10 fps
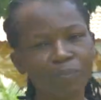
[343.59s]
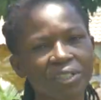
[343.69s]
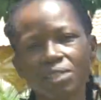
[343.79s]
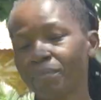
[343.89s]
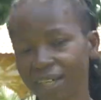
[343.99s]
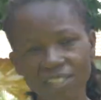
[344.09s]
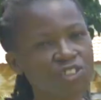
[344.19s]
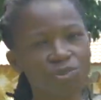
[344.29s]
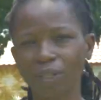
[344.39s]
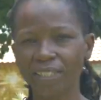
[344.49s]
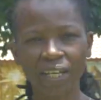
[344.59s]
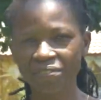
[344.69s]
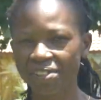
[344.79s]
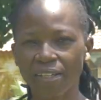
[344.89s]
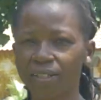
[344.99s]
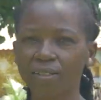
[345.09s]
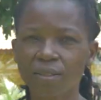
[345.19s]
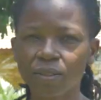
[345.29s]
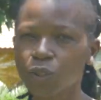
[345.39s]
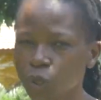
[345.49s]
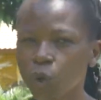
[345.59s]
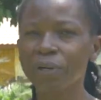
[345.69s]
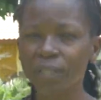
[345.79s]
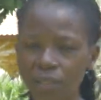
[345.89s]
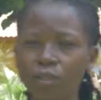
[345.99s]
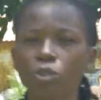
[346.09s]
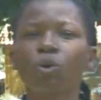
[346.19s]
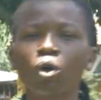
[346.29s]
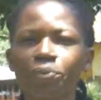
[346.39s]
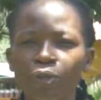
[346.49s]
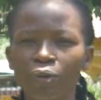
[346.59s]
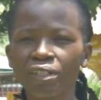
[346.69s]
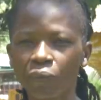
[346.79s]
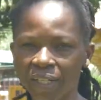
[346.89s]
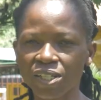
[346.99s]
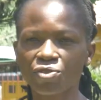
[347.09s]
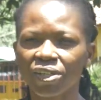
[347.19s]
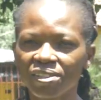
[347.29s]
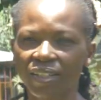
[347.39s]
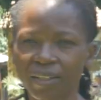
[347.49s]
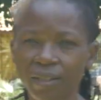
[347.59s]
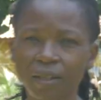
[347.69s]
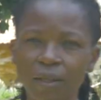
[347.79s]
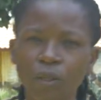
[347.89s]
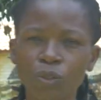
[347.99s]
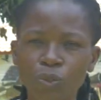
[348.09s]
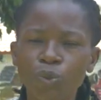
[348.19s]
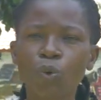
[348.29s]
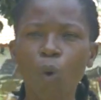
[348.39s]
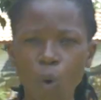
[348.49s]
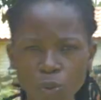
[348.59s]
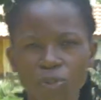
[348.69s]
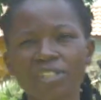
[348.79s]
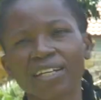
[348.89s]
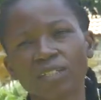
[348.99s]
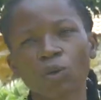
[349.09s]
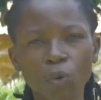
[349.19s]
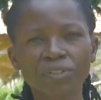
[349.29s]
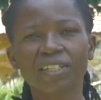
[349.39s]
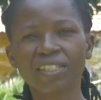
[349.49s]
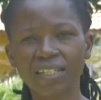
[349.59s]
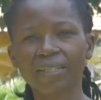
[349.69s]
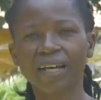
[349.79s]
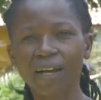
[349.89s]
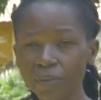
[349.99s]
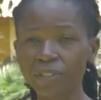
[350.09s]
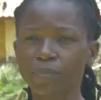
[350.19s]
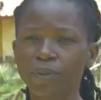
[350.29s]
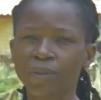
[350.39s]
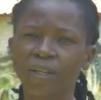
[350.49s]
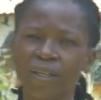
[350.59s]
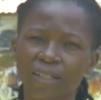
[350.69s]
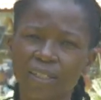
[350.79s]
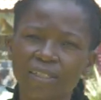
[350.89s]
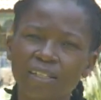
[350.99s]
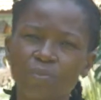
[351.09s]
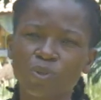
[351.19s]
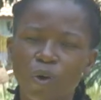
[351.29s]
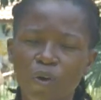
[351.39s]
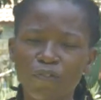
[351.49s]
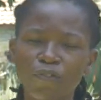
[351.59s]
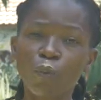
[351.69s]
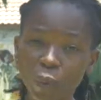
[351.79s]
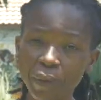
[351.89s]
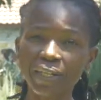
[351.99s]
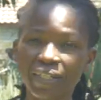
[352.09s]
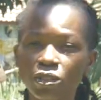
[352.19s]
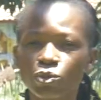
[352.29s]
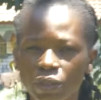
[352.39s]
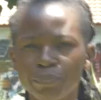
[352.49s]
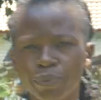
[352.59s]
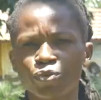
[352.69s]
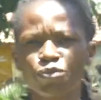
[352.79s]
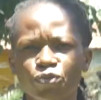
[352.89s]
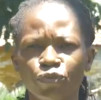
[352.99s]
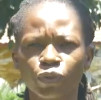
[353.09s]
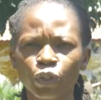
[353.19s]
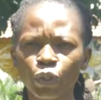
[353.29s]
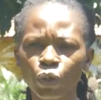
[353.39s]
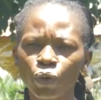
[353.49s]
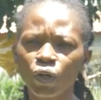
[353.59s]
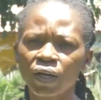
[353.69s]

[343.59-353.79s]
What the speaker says: Pretty much what I have said. You know, we need to go beyond awareness raising to also start holding each other accountable in terms of where we need to improve, you know,